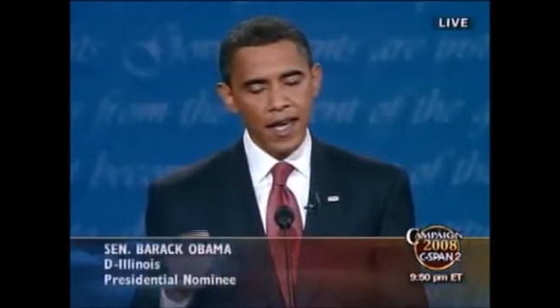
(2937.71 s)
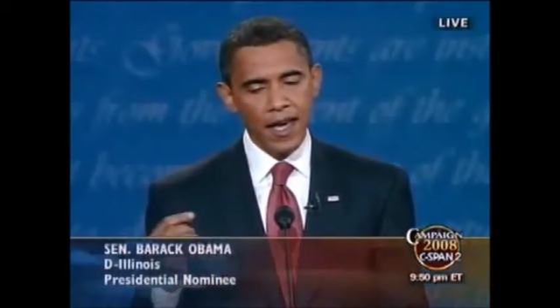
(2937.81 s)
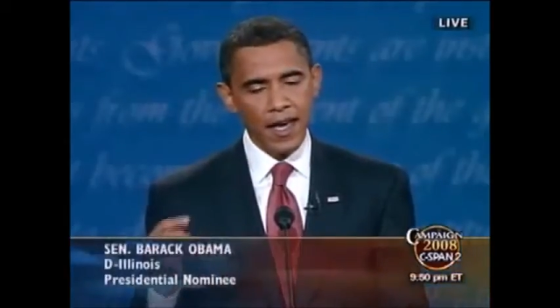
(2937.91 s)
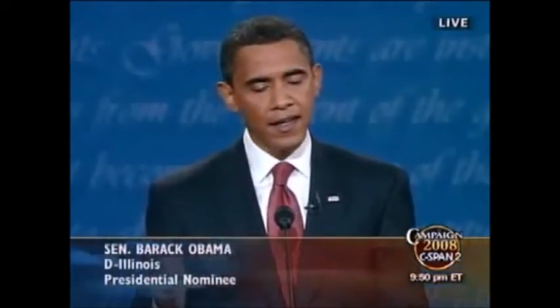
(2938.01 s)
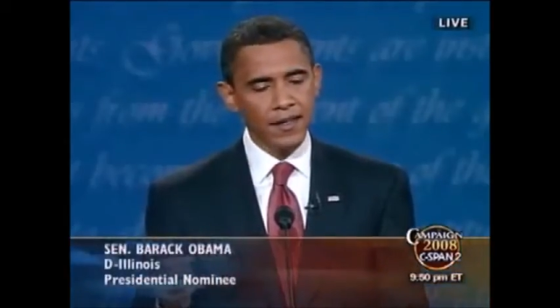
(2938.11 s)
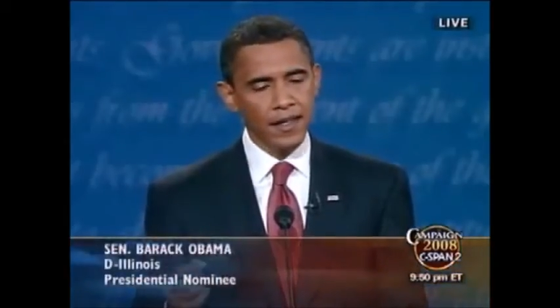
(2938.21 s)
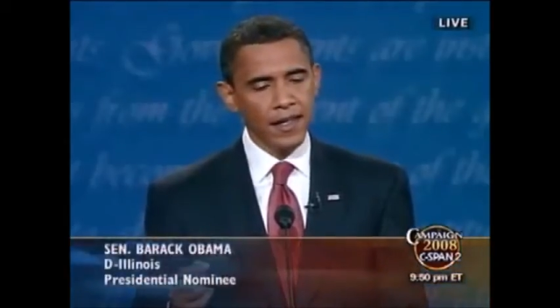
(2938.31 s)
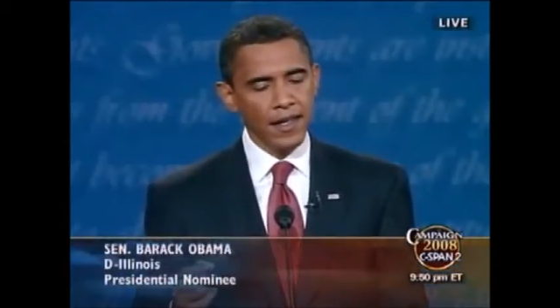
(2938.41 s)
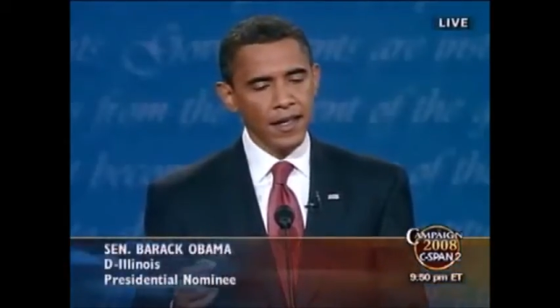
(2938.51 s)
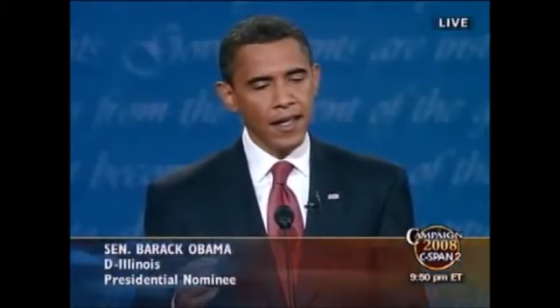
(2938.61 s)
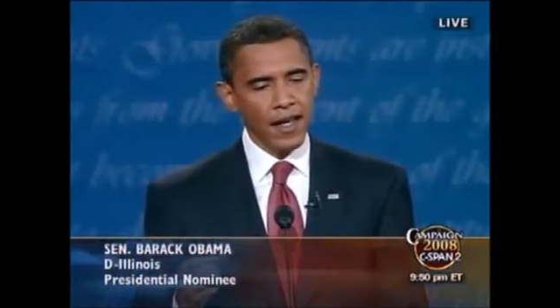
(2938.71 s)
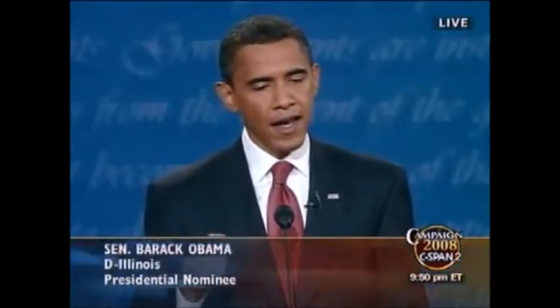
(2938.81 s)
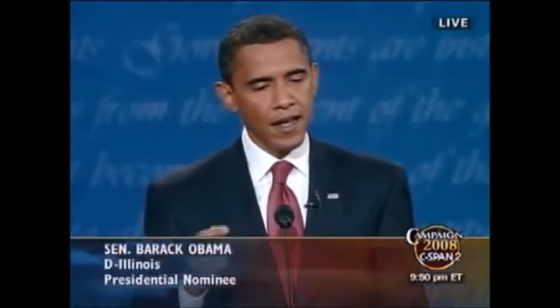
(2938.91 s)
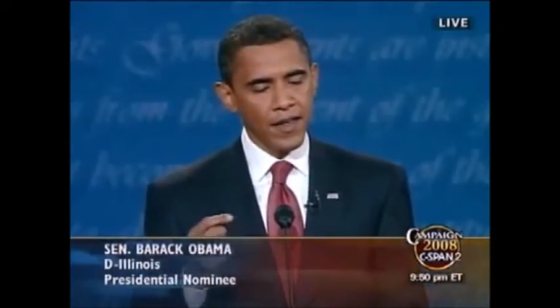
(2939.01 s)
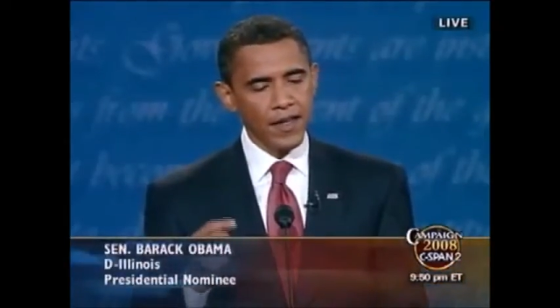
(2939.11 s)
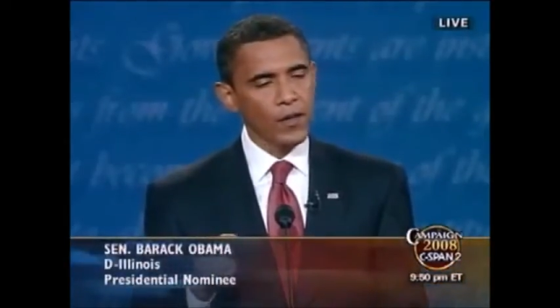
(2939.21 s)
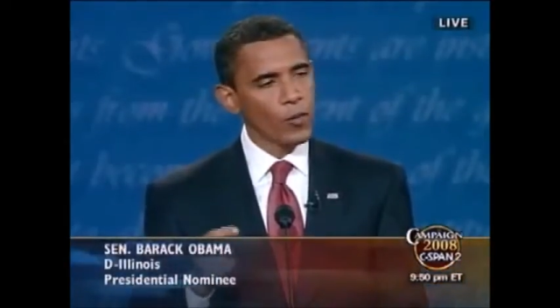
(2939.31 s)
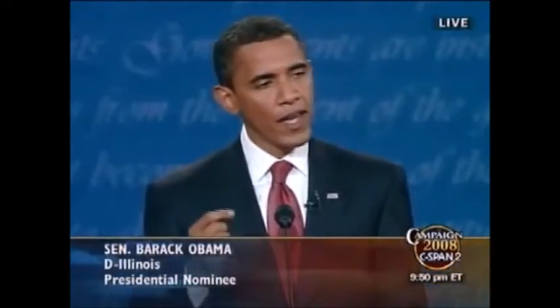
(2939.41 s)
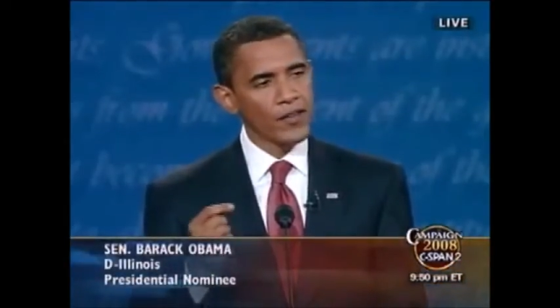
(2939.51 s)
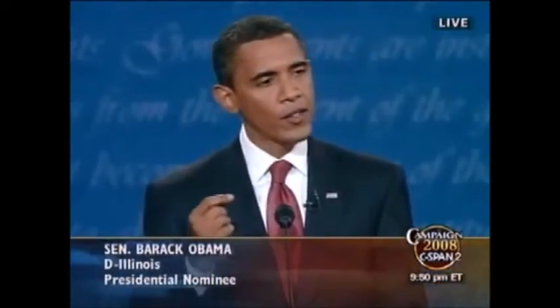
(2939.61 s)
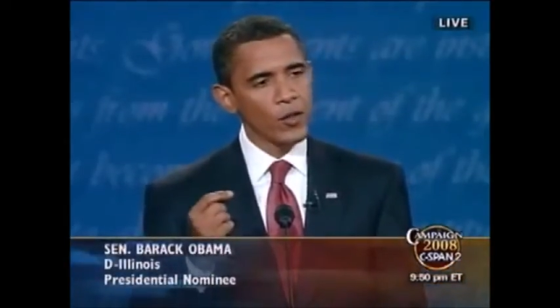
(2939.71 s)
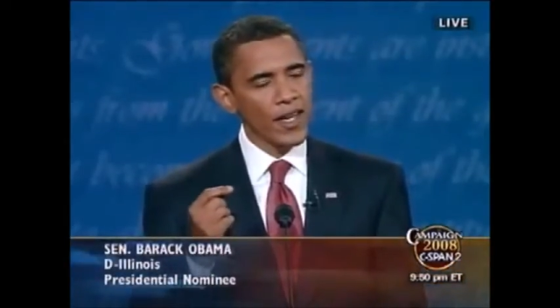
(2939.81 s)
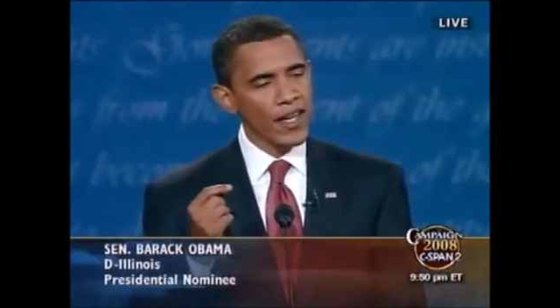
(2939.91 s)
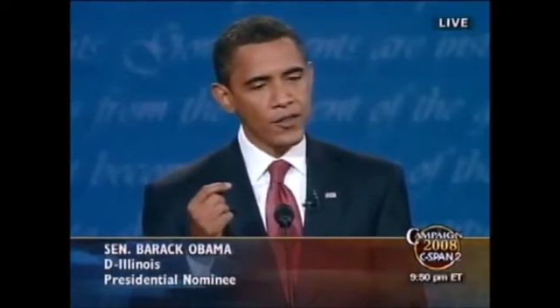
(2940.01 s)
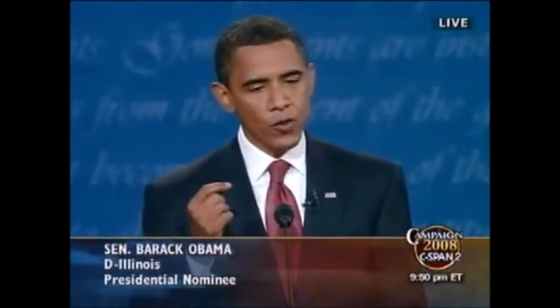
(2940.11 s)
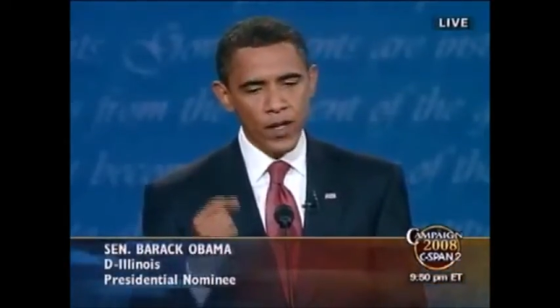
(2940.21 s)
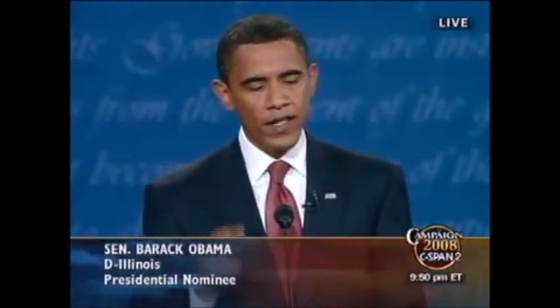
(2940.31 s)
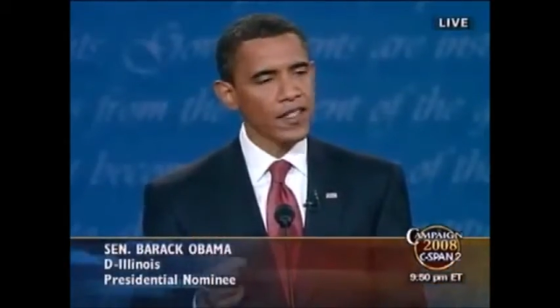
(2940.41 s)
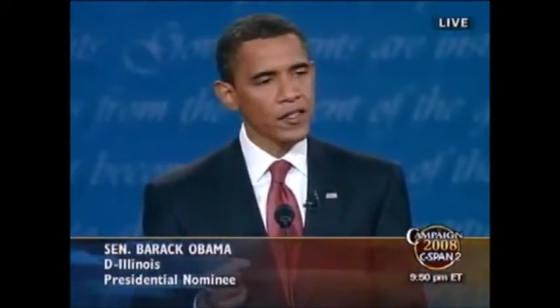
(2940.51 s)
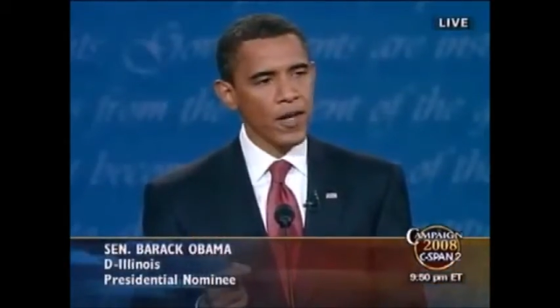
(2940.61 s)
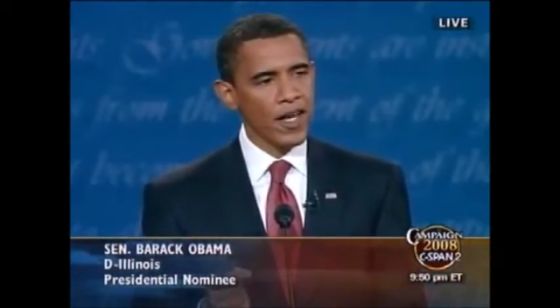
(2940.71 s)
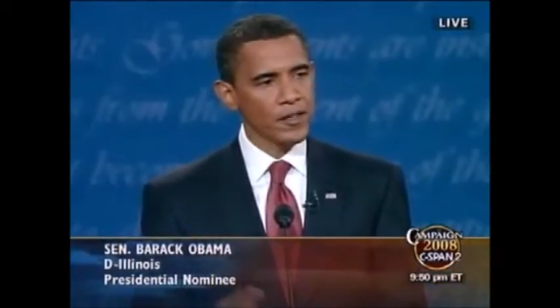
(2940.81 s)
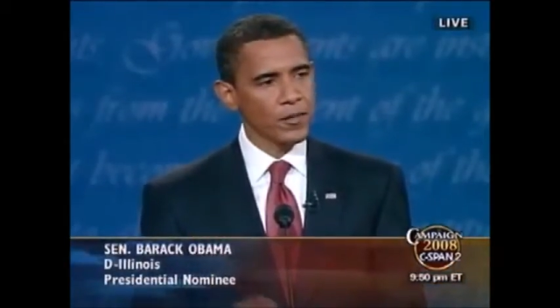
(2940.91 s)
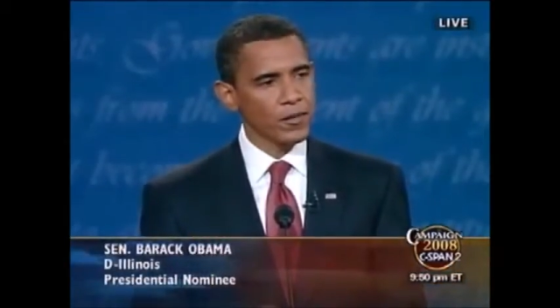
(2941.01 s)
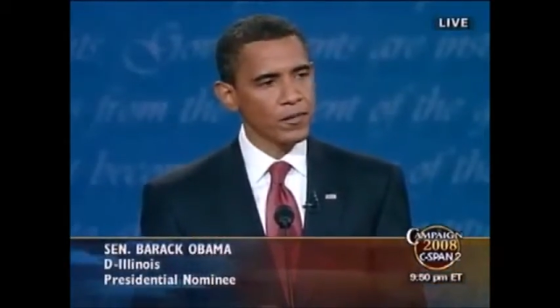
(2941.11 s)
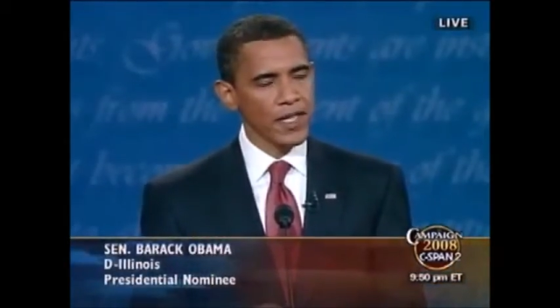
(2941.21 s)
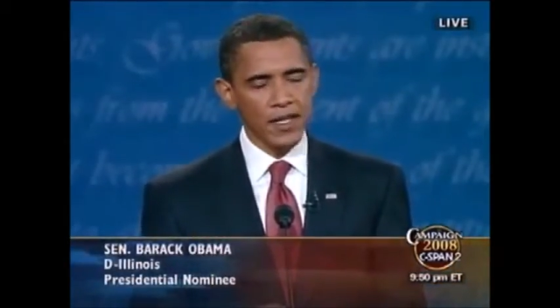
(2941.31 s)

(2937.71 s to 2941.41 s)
And I think that we have to do it as quickly as possible